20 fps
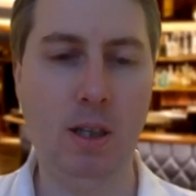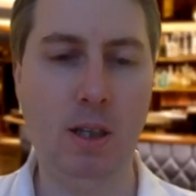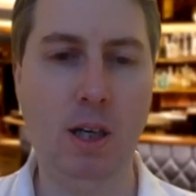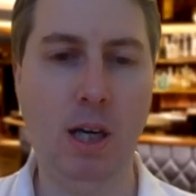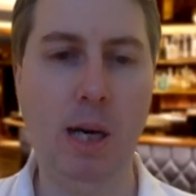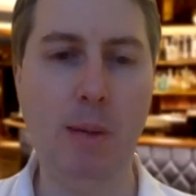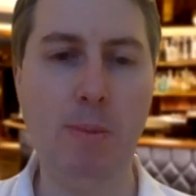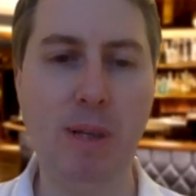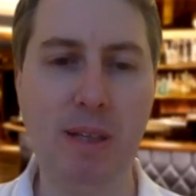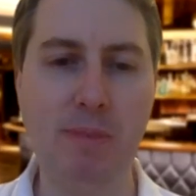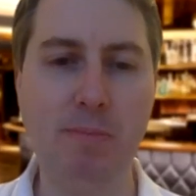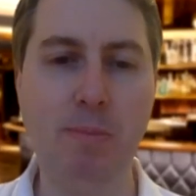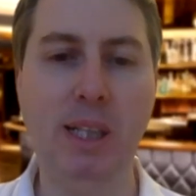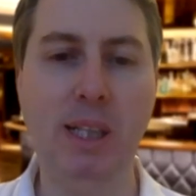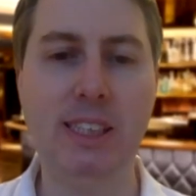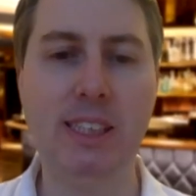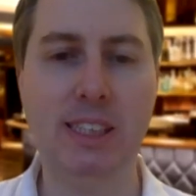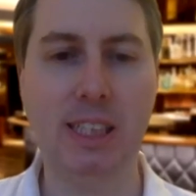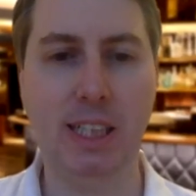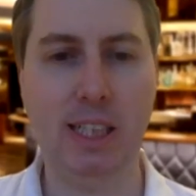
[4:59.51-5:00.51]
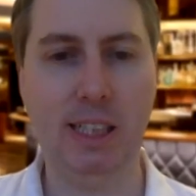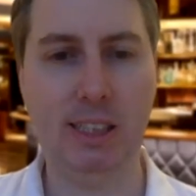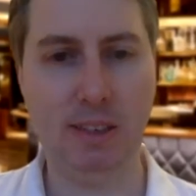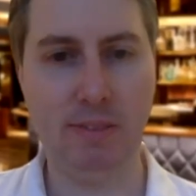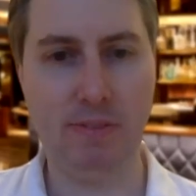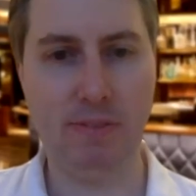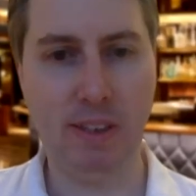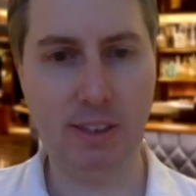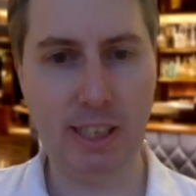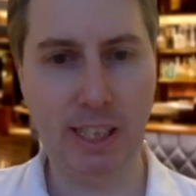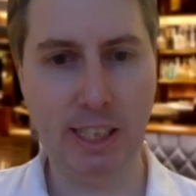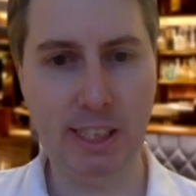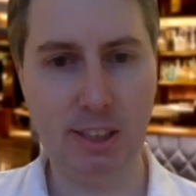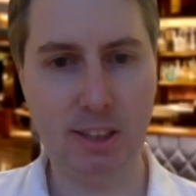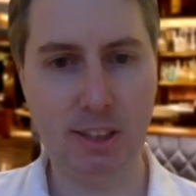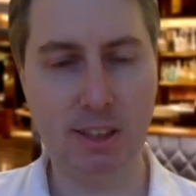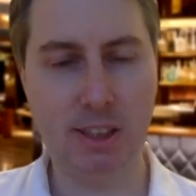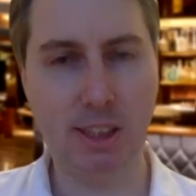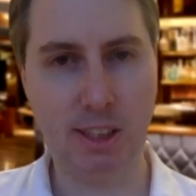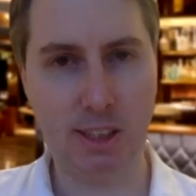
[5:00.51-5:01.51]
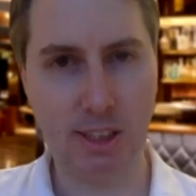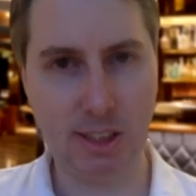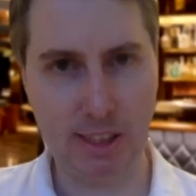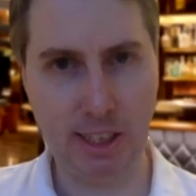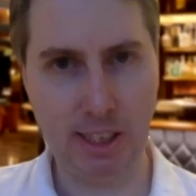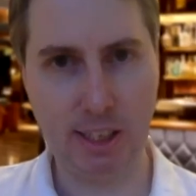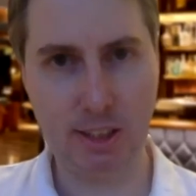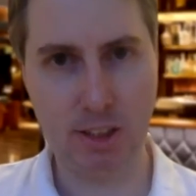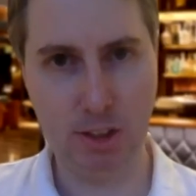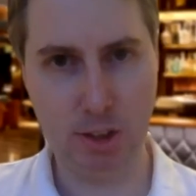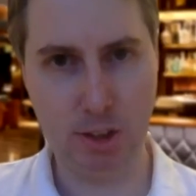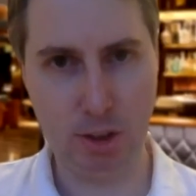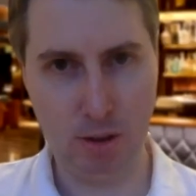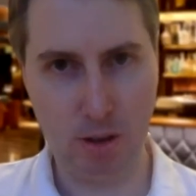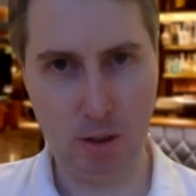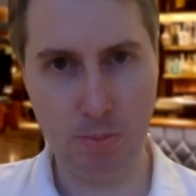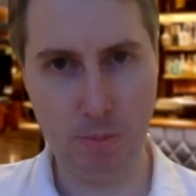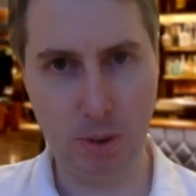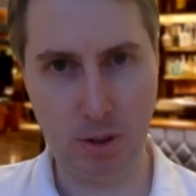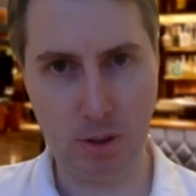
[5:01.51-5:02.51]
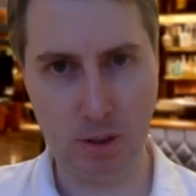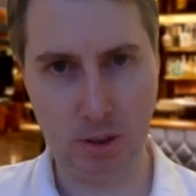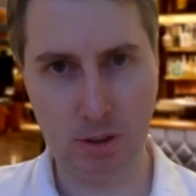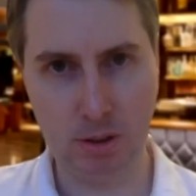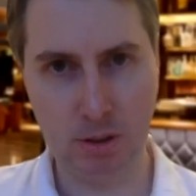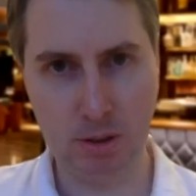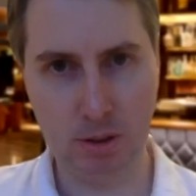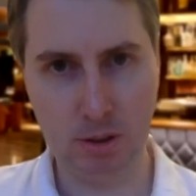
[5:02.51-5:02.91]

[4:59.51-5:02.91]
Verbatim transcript: I believe mindset is the foundation to success as your own boss.